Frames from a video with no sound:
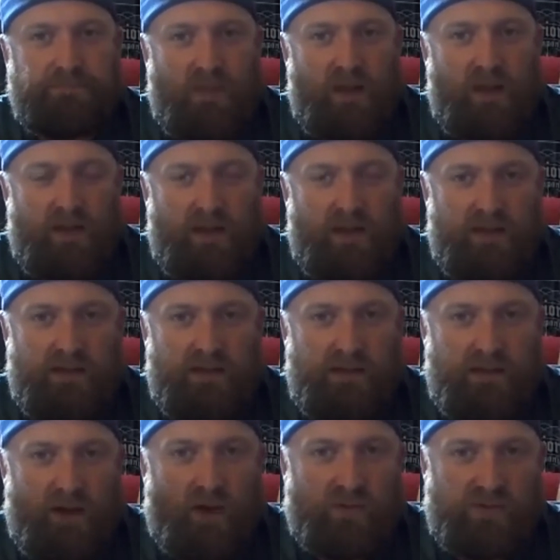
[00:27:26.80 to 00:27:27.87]
And
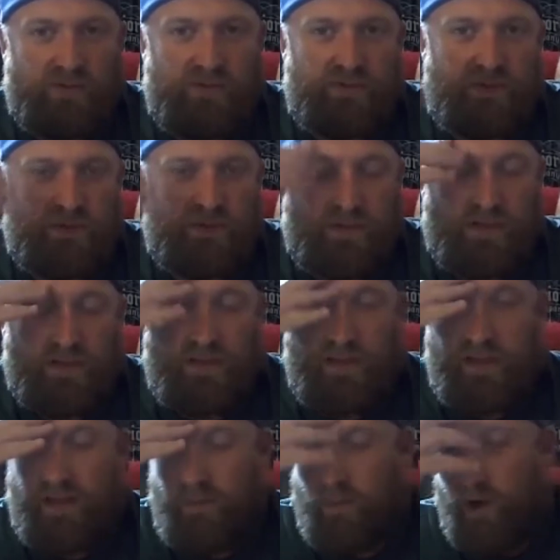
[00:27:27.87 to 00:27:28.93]
also true on
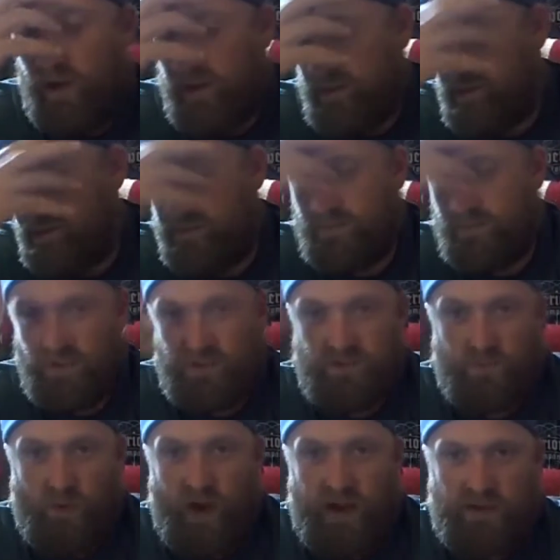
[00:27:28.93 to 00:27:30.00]
antibiotics, and which
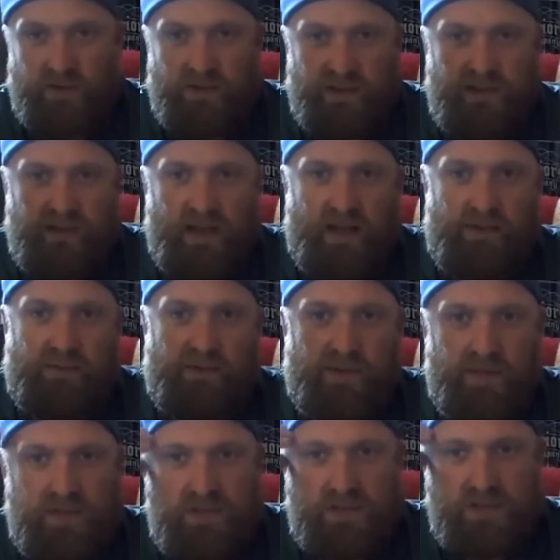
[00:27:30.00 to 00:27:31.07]
is why you need that
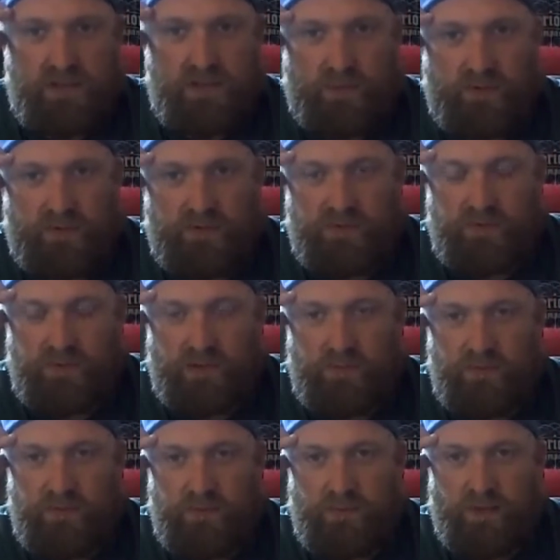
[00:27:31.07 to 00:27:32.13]
relationship and those
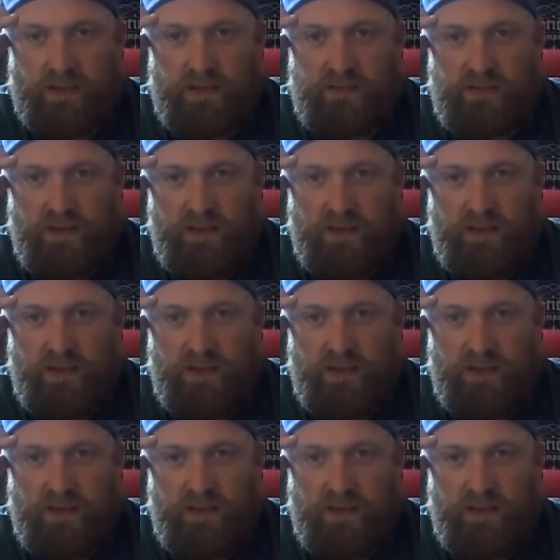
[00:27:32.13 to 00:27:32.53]
scripts in place.